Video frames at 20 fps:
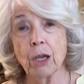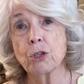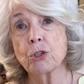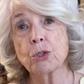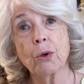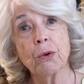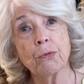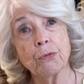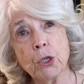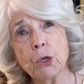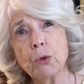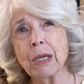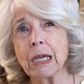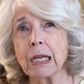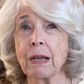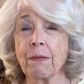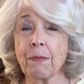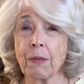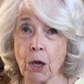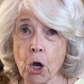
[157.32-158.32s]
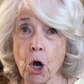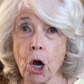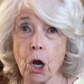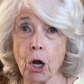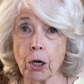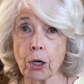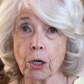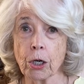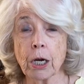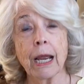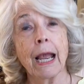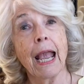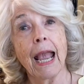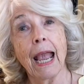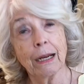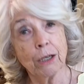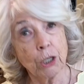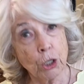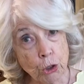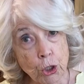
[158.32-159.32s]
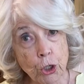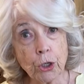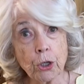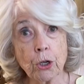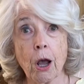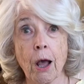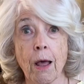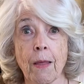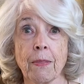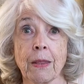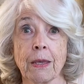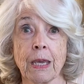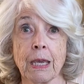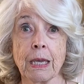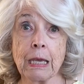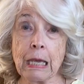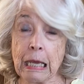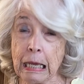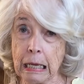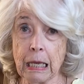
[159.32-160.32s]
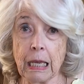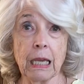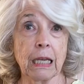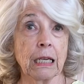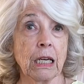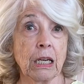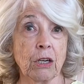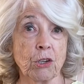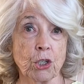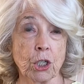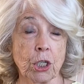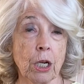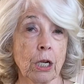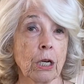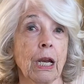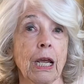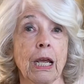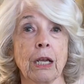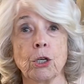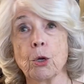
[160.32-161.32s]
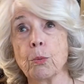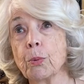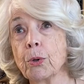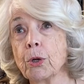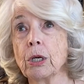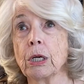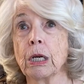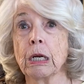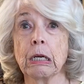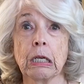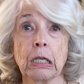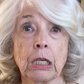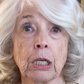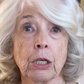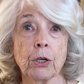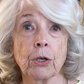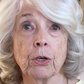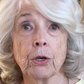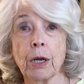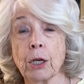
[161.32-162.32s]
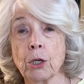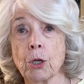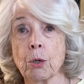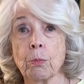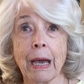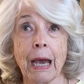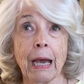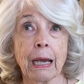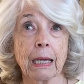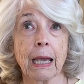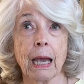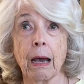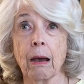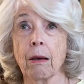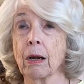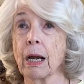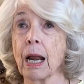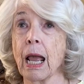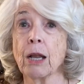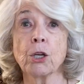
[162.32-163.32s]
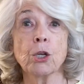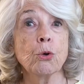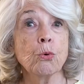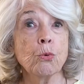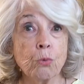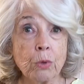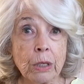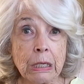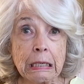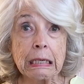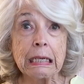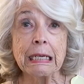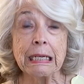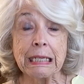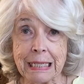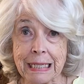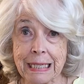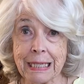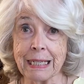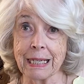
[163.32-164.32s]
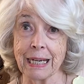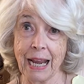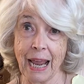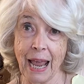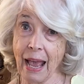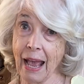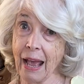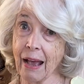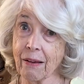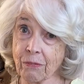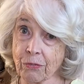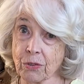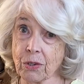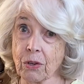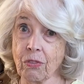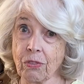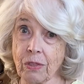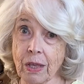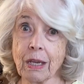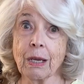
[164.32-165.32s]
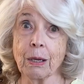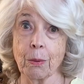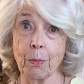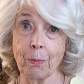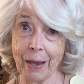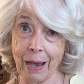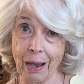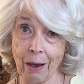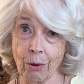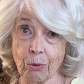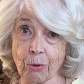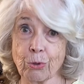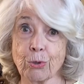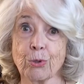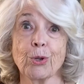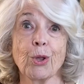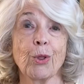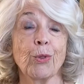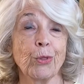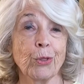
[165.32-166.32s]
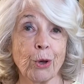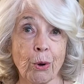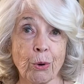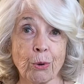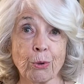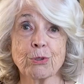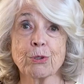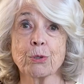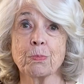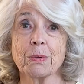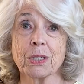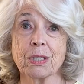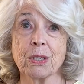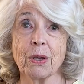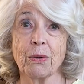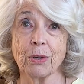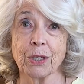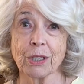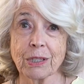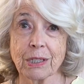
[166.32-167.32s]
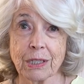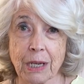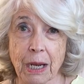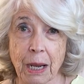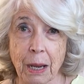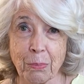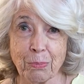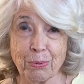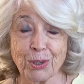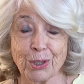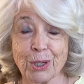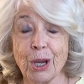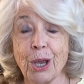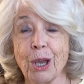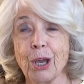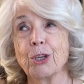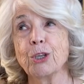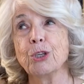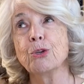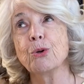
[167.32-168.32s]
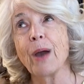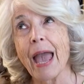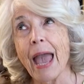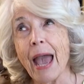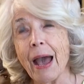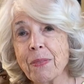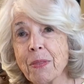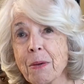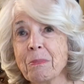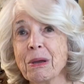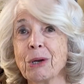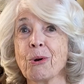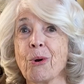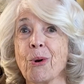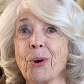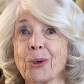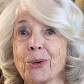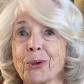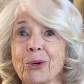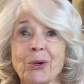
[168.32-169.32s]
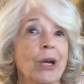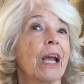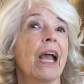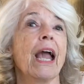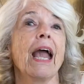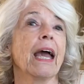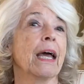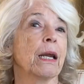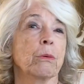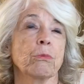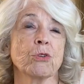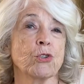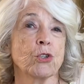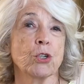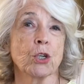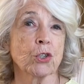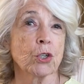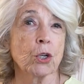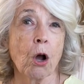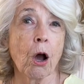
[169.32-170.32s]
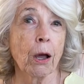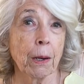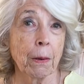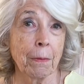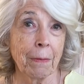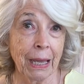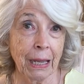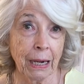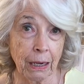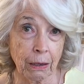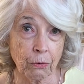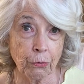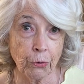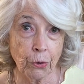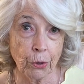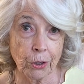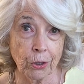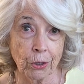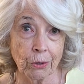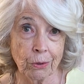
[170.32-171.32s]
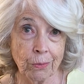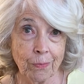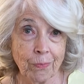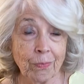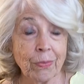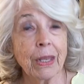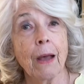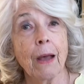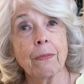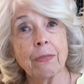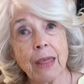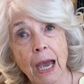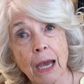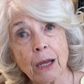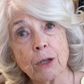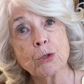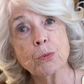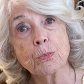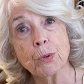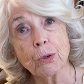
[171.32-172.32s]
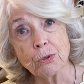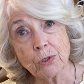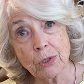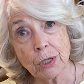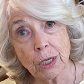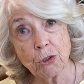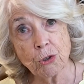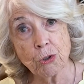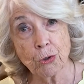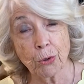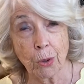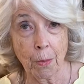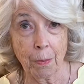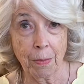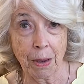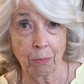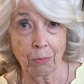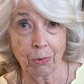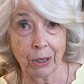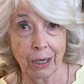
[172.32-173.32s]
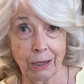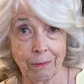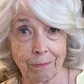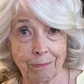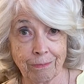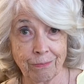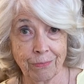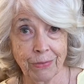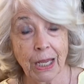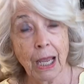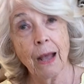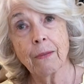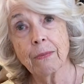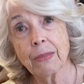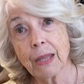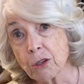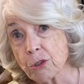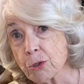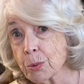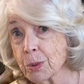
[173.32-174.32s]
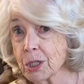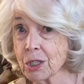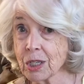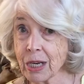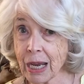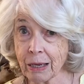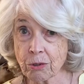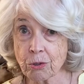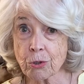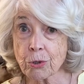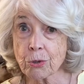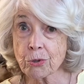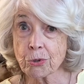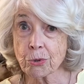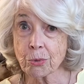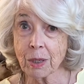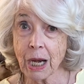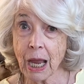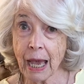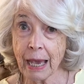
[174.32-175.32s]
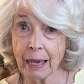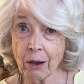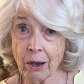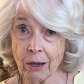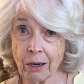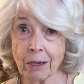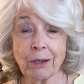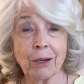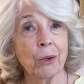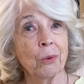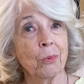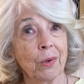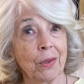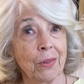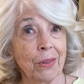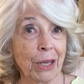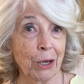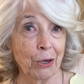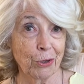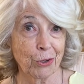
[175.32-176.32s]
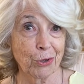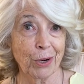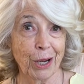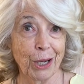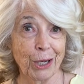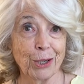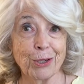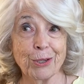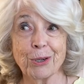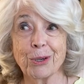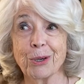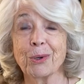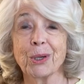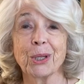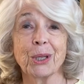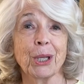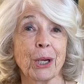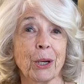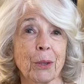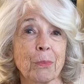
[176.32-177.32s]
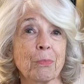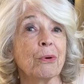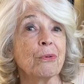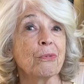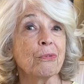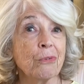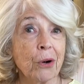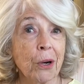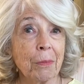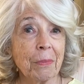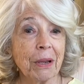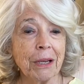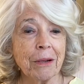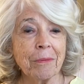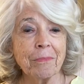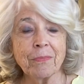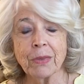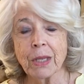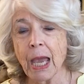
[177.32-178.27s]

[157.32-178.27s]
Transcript: So if you get in the car and you turn on the ignition and you put it into gear and you back out, and you really didn't have to think about those specific steps, you had them in order and it was just automatic for you, that's procedural memory. That's what dancers rely on when they are trying to and they are performing.